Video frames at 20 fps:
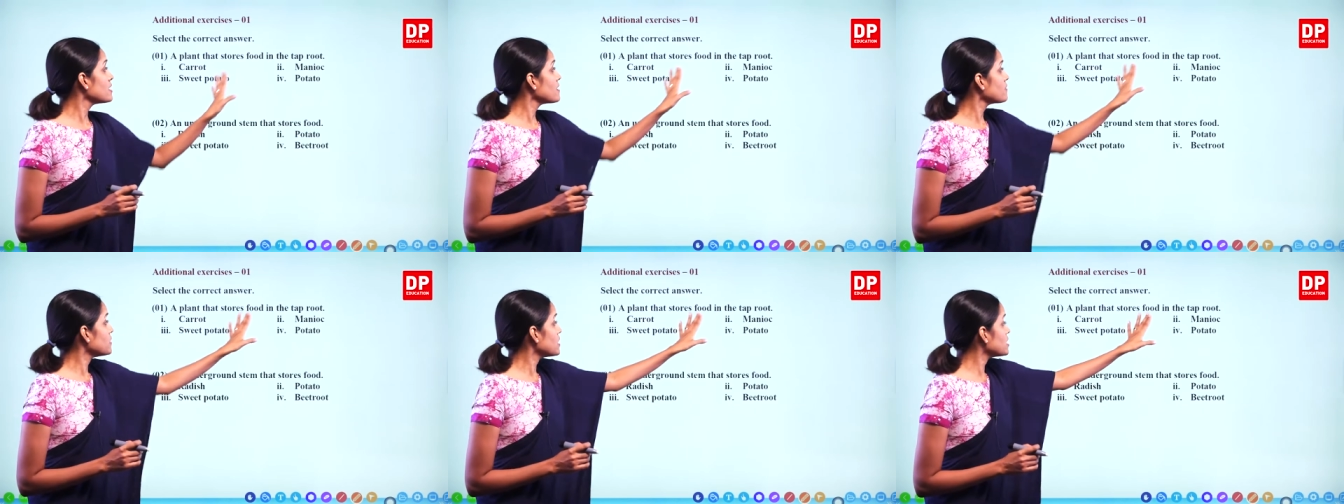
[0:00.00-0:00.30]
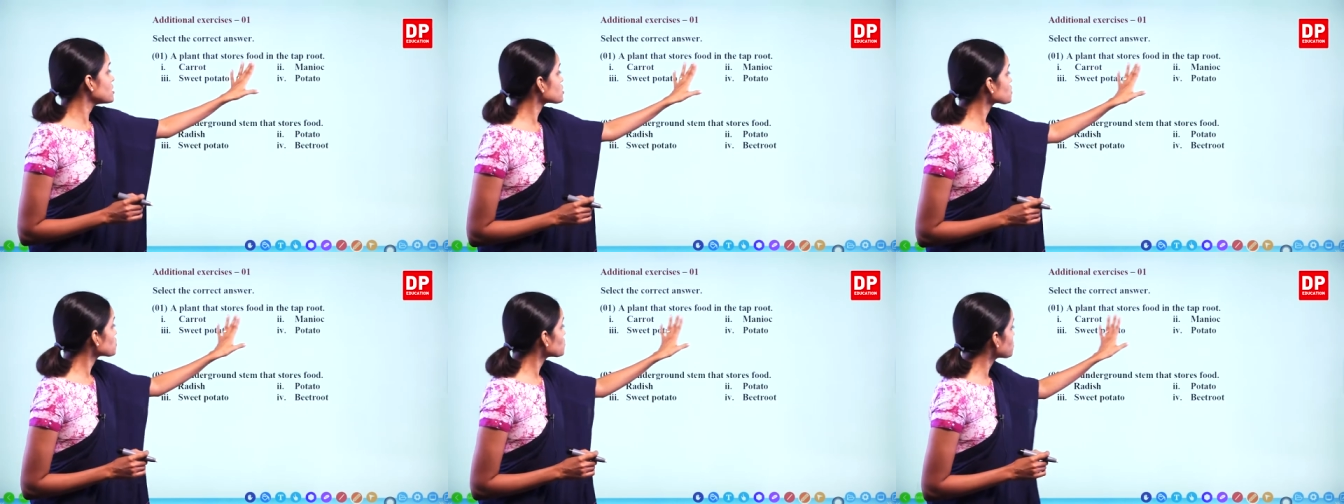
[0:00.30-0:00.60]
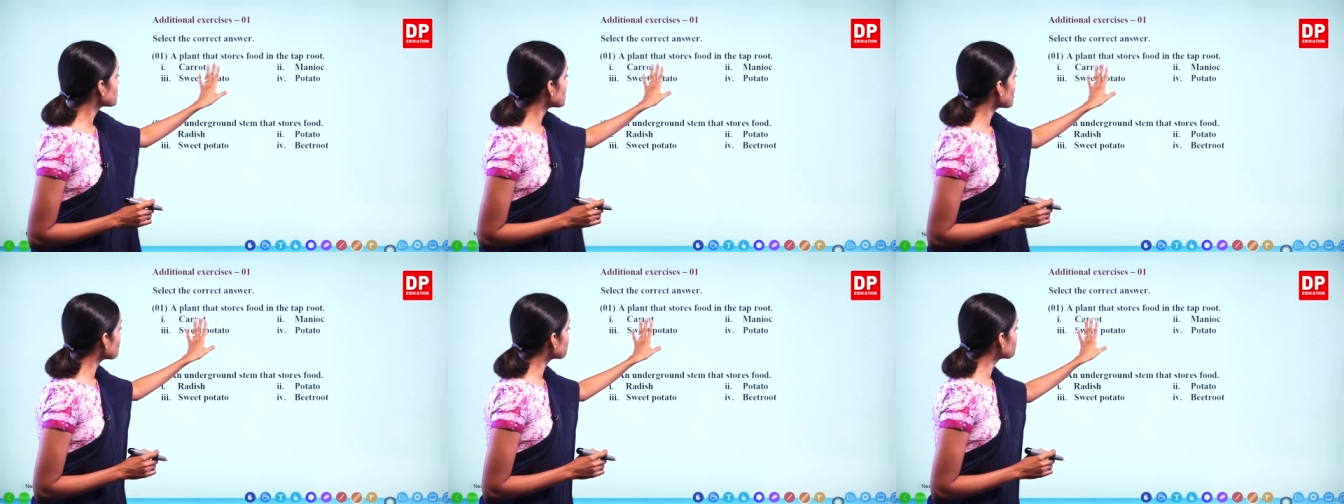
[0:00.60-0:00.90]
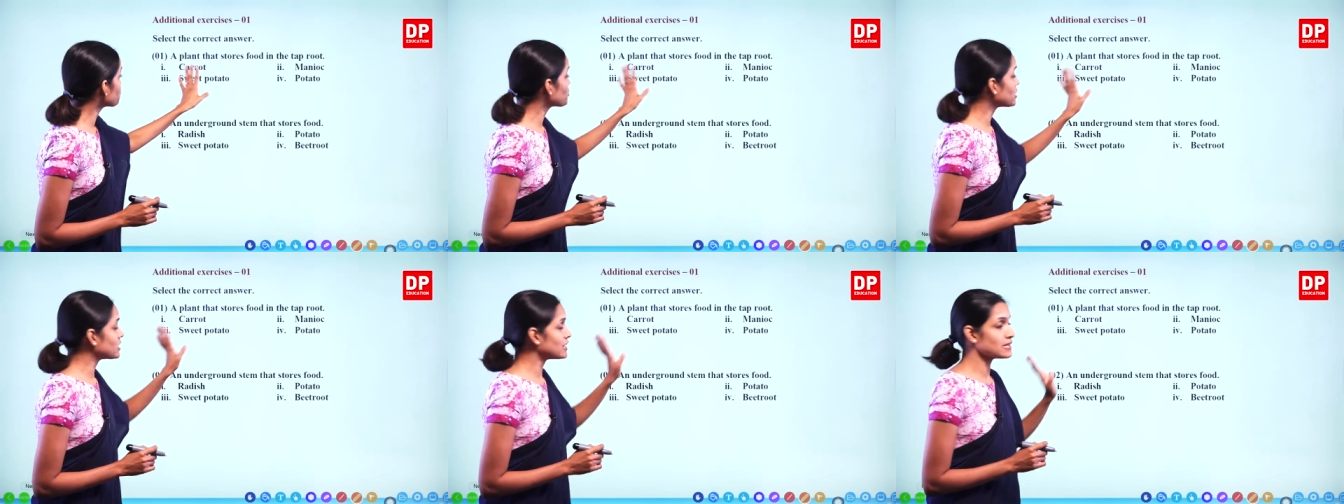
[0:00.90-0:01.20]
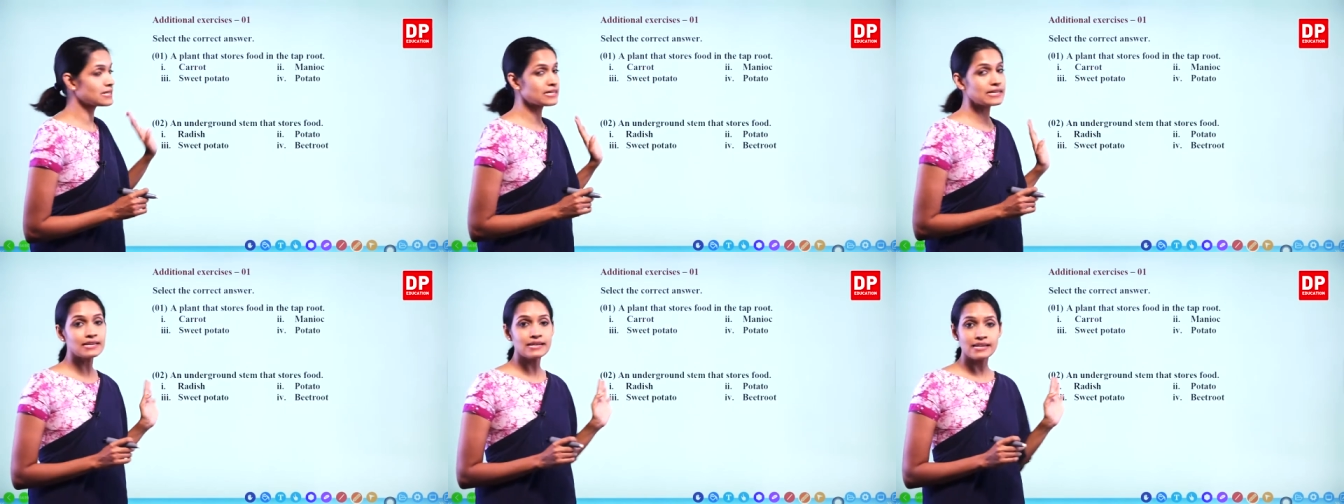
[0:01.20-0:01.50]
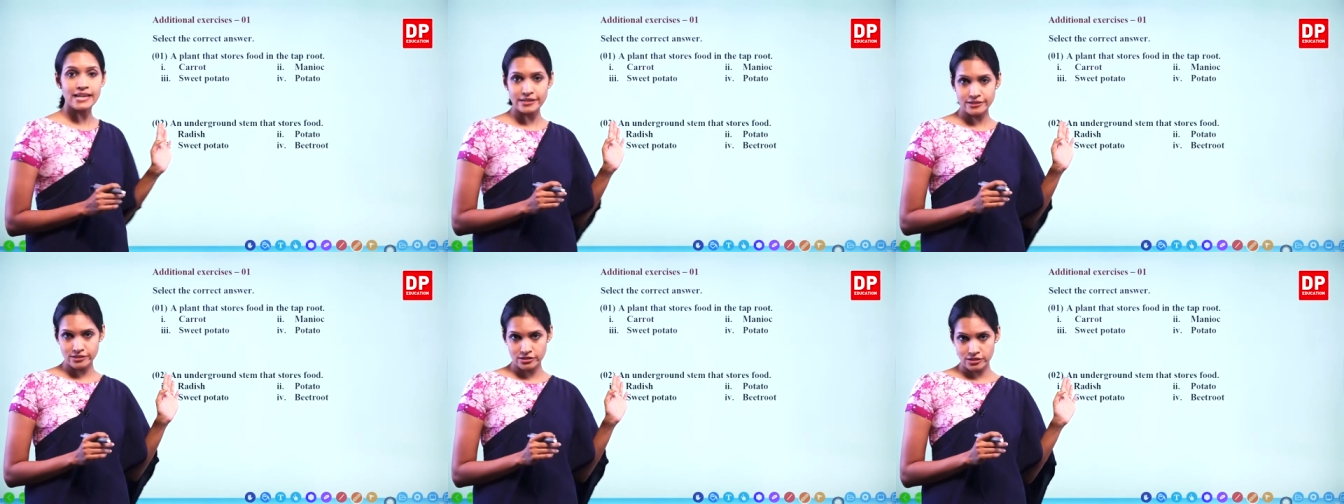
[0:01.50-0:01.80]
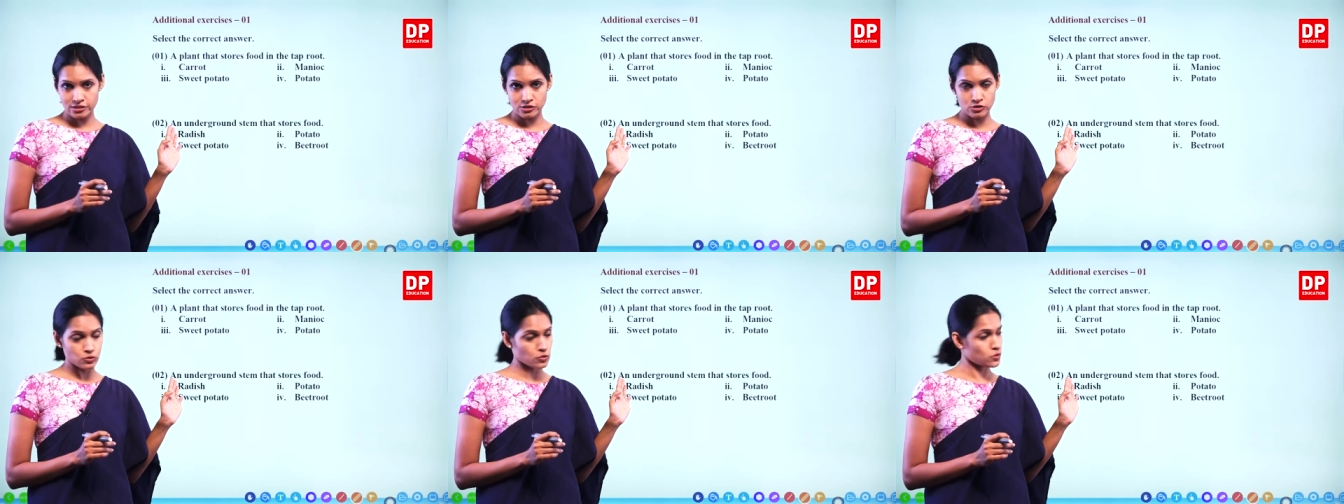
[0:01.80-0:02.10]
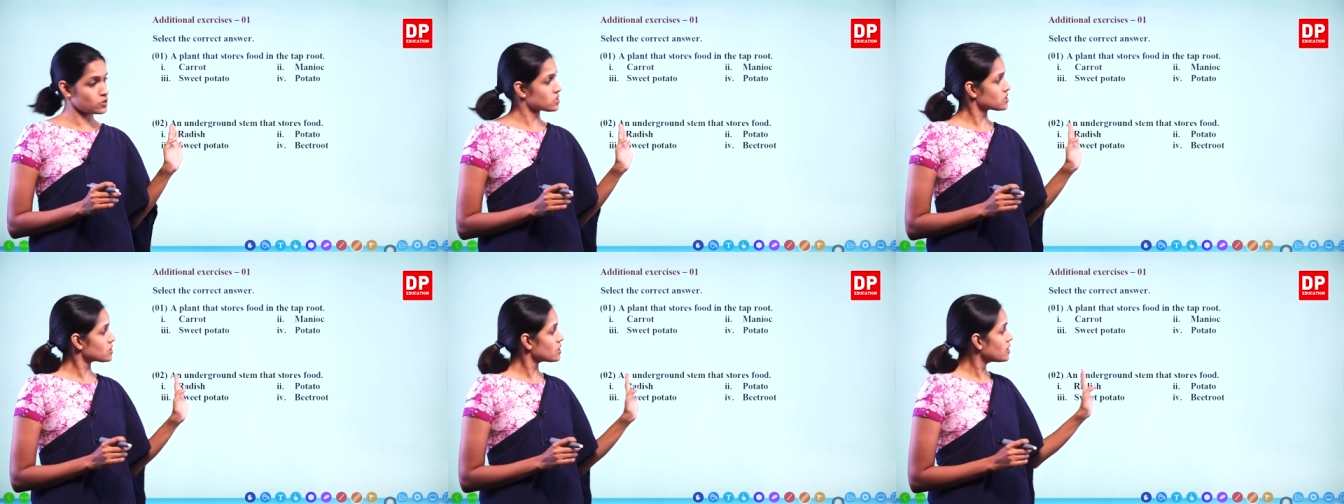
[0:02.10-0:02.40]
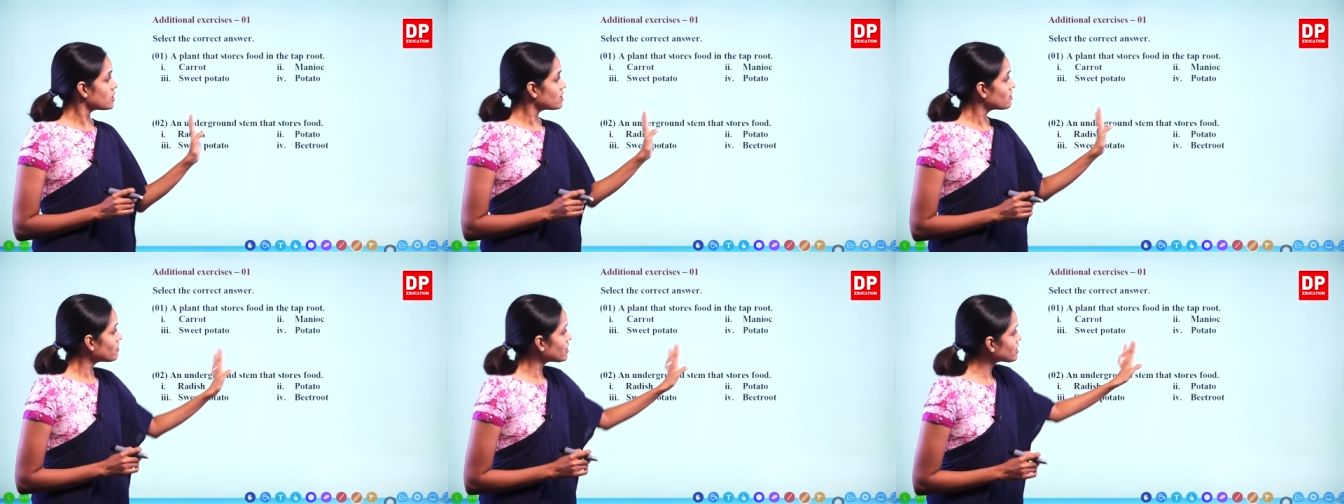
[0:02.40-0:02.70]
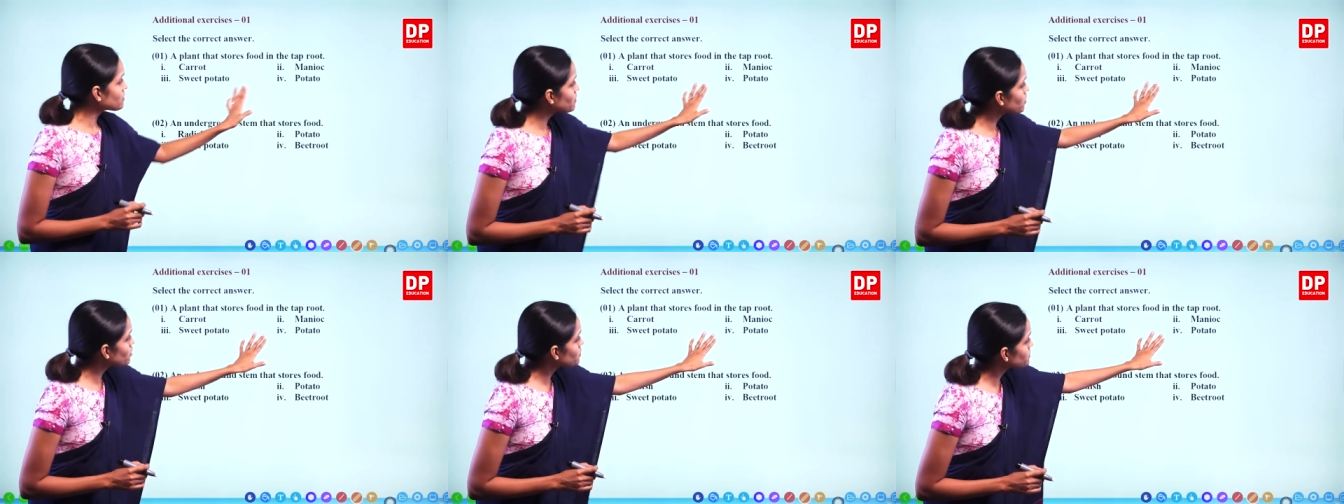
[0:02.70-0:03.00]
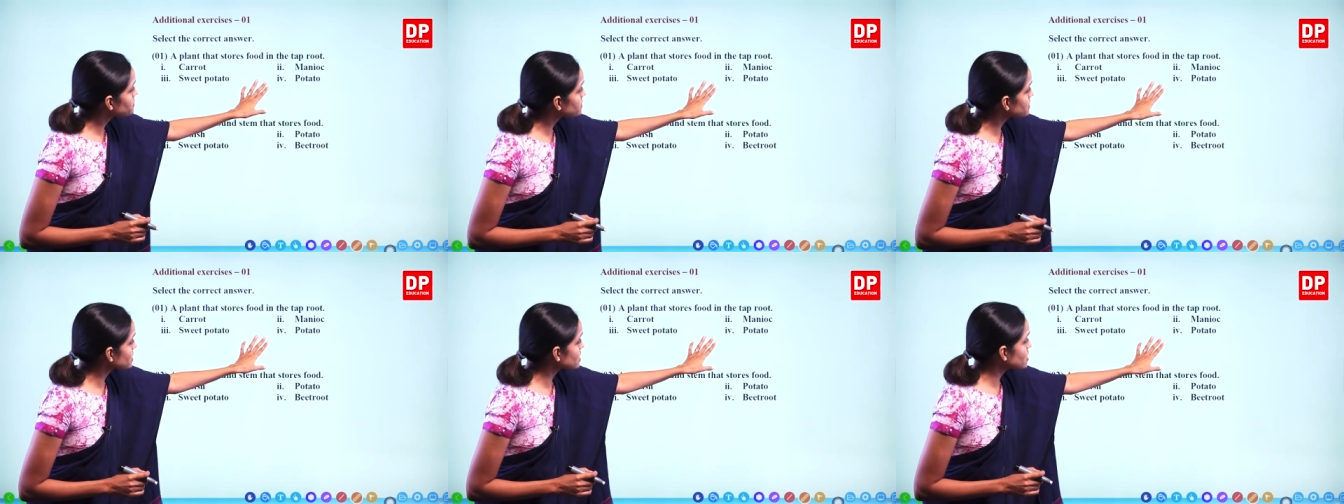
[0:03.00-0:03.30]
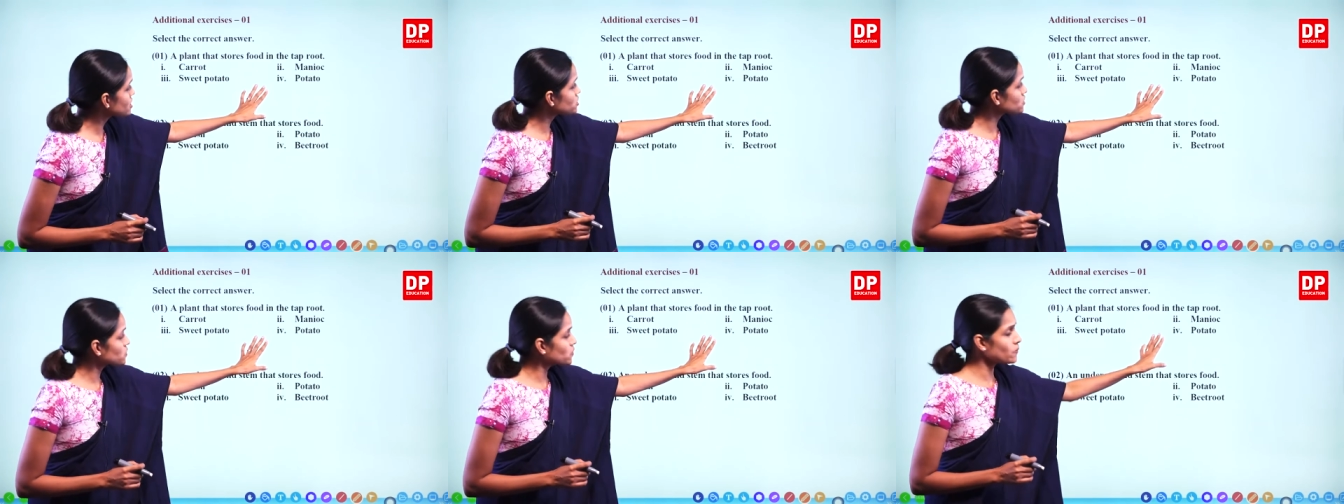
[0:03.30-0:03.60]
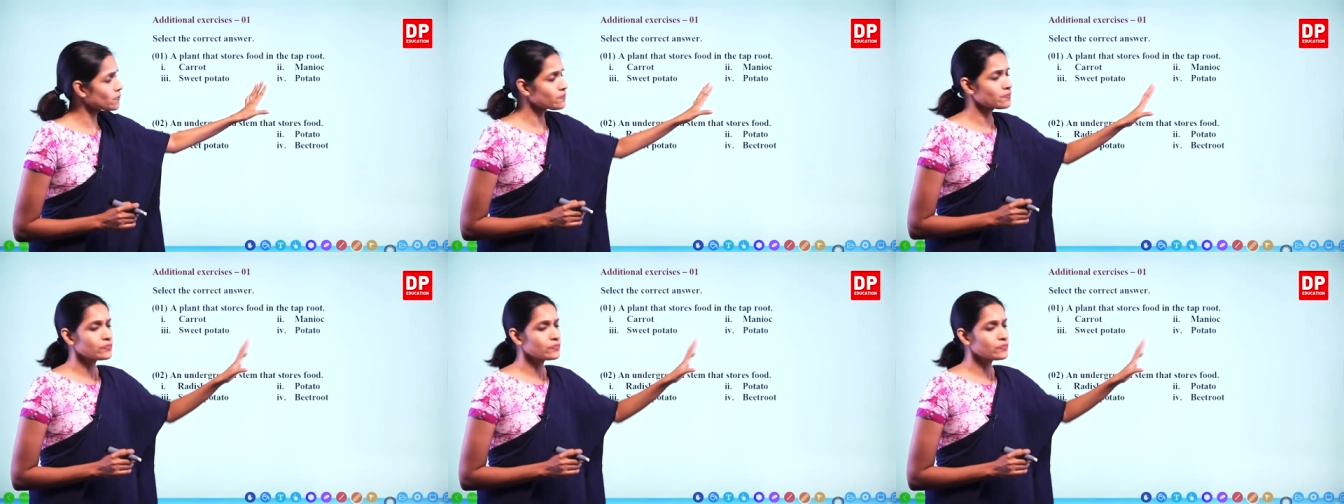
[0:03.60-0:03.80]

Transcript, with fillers: They store their food in the lateral roots. What about potato?